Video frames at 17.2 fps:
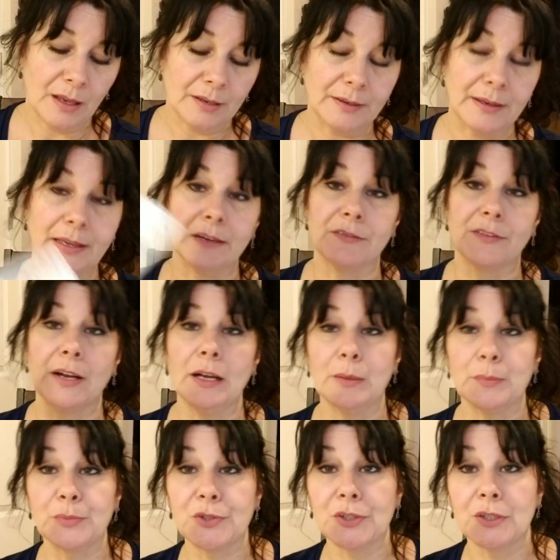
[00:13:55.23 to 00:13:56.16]
Knight of
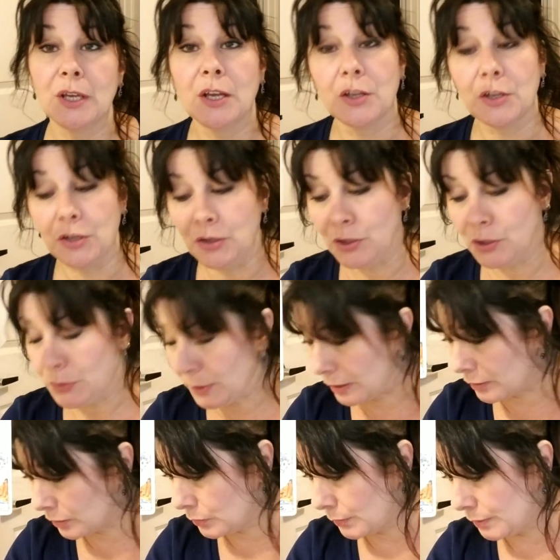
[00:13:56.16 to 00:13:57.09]
Cups. You
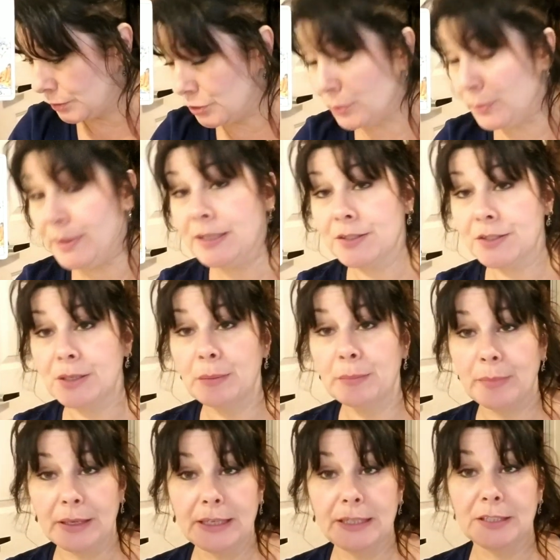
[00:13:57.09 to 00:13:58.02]
are going to be
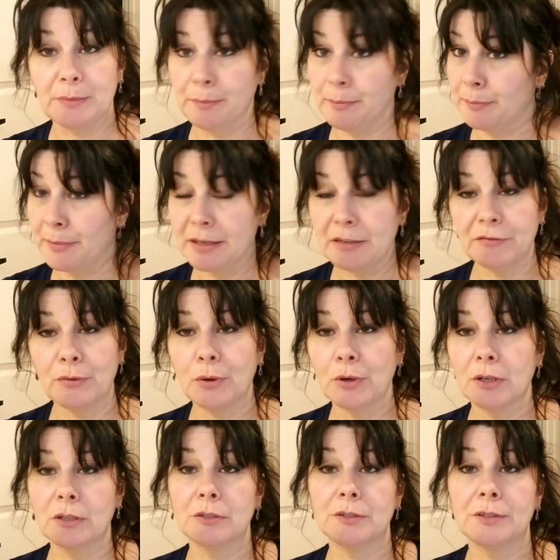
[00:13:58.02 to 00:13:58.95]
somebody's
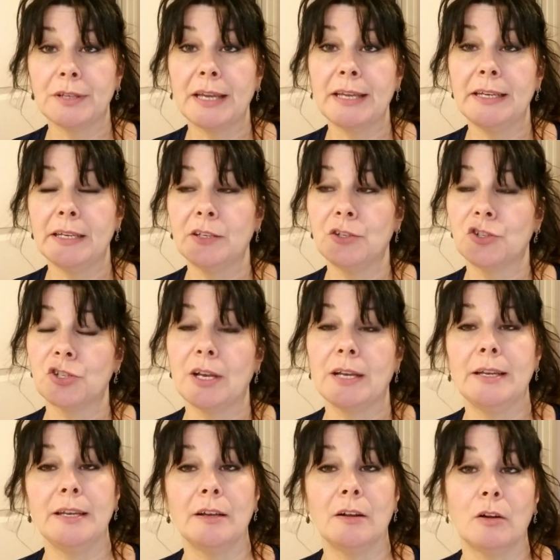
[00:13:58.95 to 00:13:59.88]
metaphorical knight in
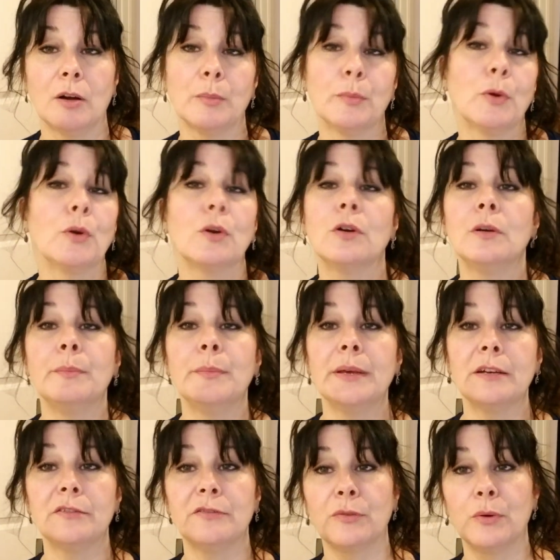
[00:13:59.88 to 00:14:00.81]
shining armor or
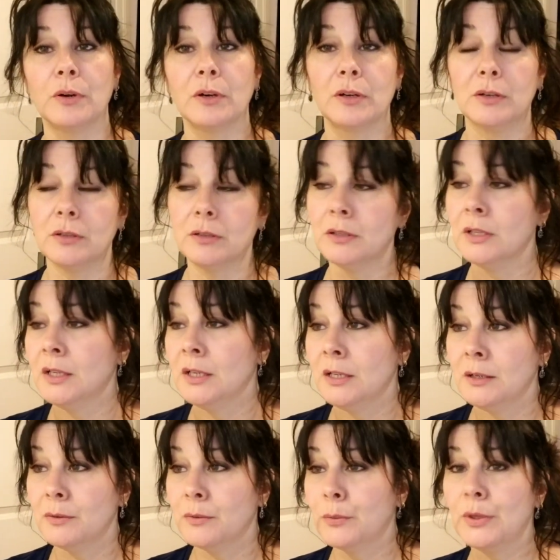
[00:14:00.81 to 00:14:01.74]
metaphorical
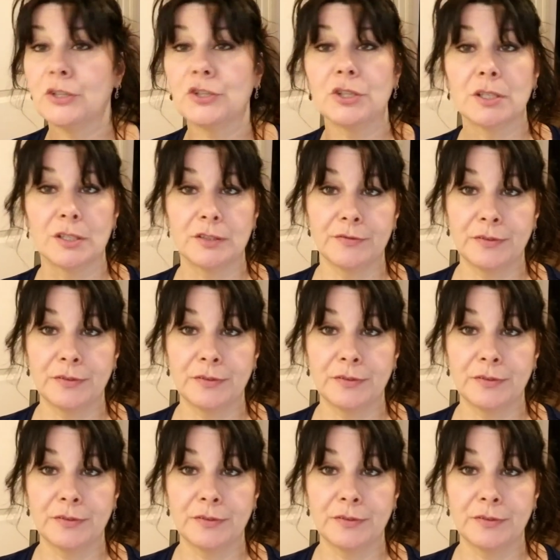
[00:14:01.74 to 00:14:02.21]
wishes